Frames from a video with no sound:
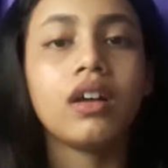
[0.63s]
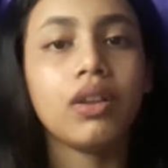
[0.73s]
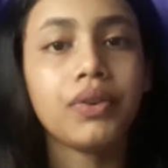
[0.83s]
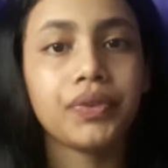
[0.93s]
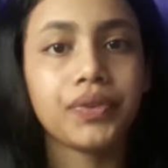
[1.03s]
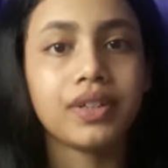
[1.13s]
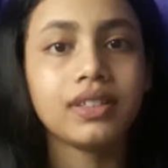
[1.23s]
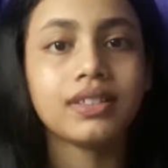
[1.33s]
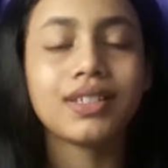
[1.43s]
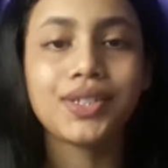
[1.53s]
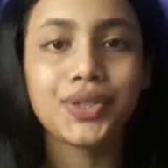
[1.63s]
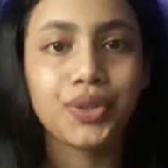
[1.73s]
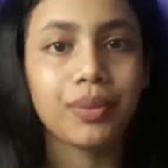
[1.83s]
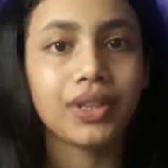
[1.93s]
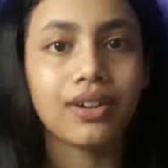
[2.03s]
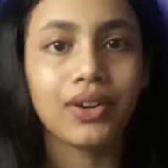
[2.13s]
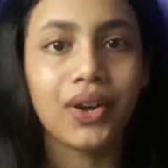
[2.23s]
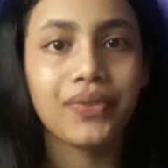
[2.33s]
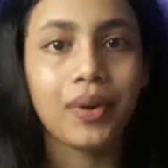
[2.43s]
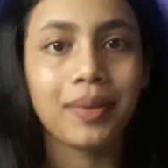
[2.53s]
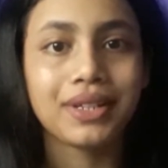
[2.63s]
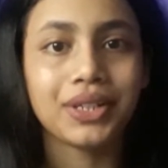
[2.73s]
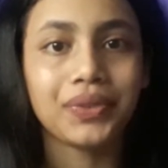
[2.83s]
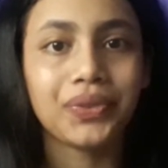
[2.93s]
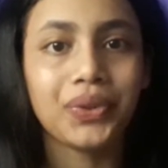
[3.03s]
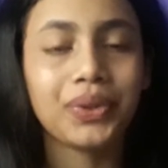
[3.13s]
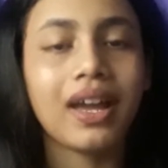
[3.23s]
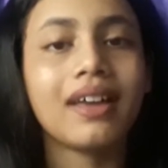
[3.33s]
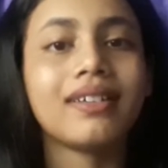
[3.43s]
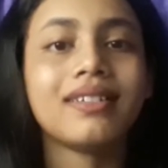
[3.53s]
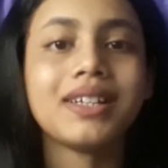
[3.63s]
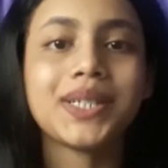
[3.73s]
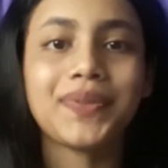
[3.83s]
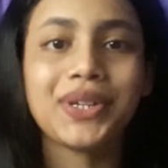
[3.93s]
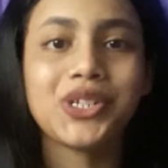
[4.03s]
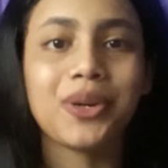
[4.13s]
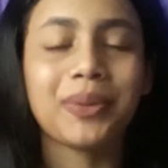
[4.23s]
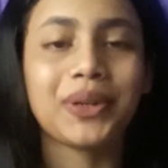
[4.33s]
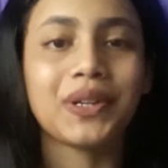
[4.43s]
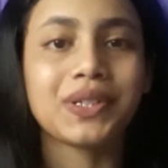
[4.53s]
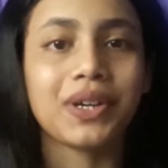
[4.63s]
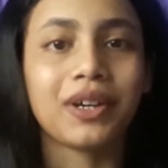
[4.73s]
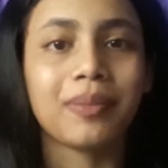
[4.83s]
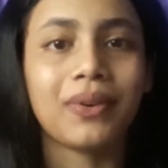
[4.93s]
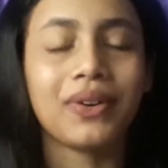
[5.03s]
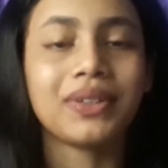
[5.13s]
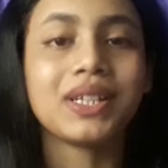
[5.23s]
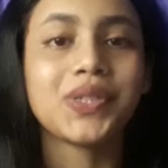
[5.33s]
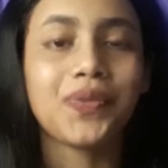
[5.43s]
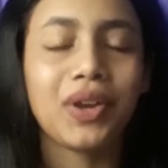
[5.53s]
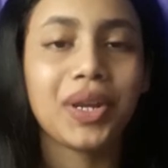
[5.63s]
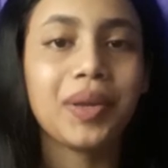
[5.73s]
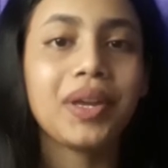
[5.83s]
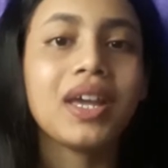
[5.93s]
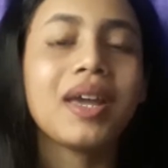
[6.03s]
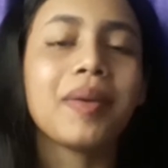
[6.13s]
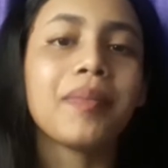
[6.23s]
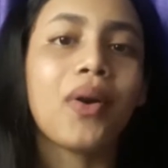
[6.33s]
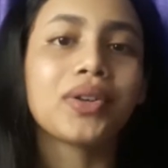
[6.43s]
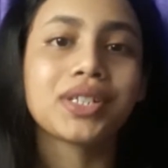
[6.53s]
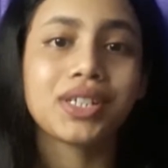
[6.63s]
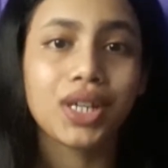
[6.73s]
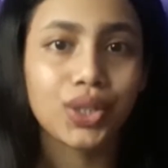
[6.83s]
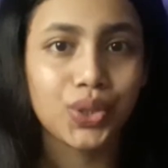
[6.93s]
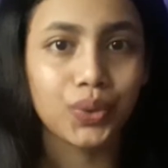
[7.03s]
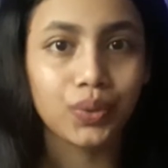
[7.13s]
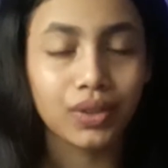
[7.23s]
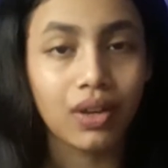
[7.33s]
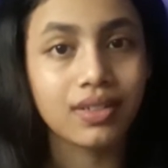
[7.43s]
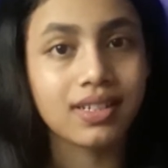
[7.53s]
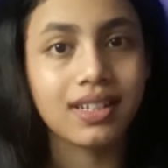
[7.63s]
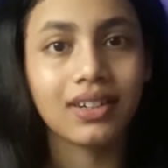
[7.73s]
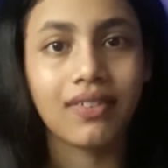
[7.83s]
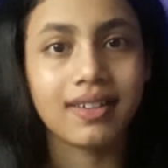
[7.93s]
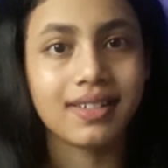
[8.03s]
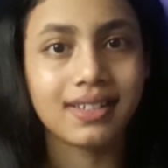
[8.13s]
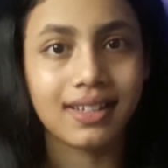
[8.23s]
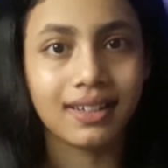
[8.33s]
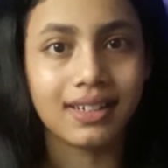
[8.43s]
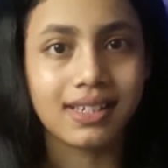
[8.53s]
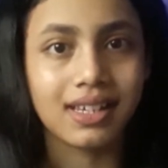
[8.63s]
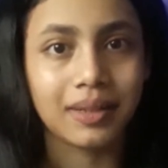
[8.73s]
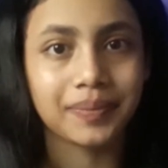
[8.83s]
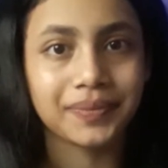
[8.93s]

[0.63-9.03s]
Hello everyone, this is Shumita Roy from Indian Folk and in this video I'm gonna talk about this very important issue, the oxygen crisis in India.